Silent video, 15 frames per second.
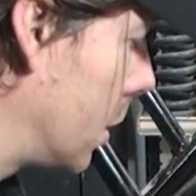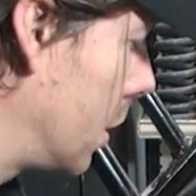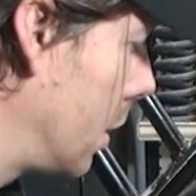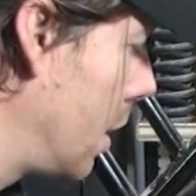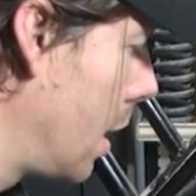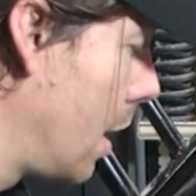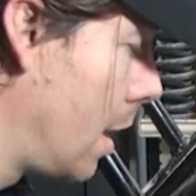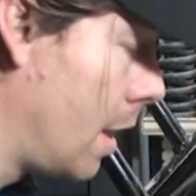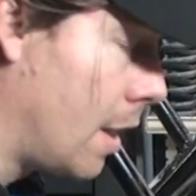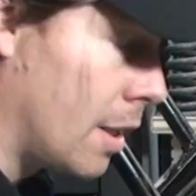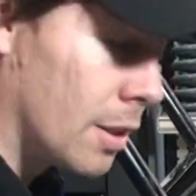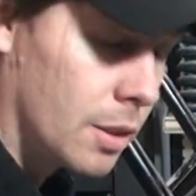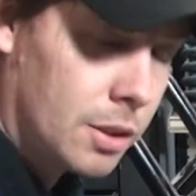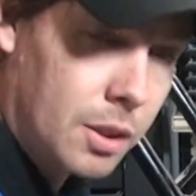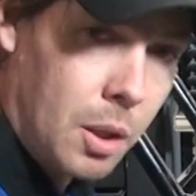and
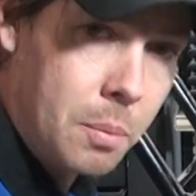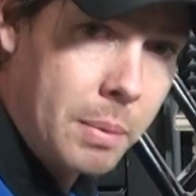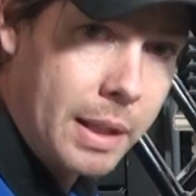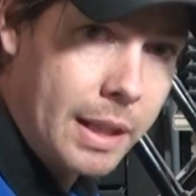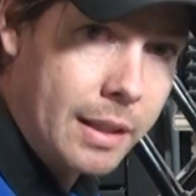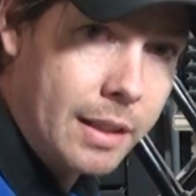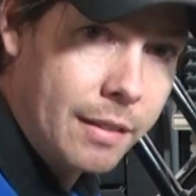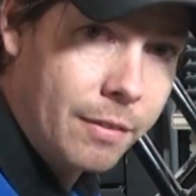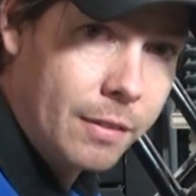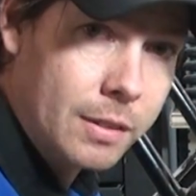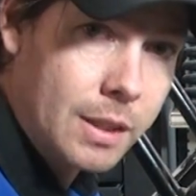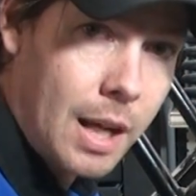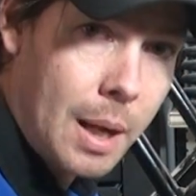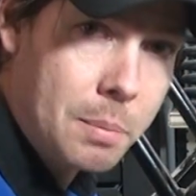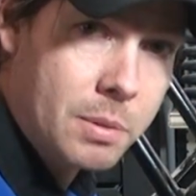so many
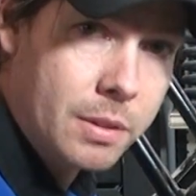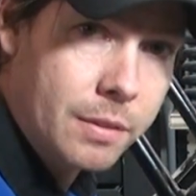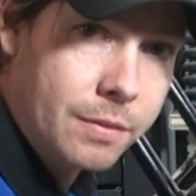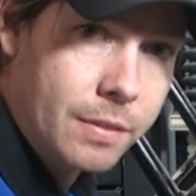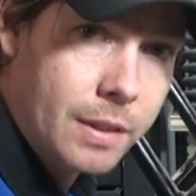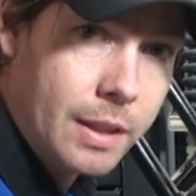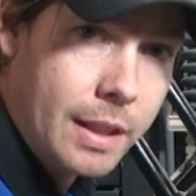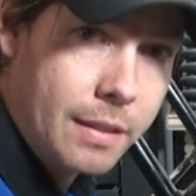different types of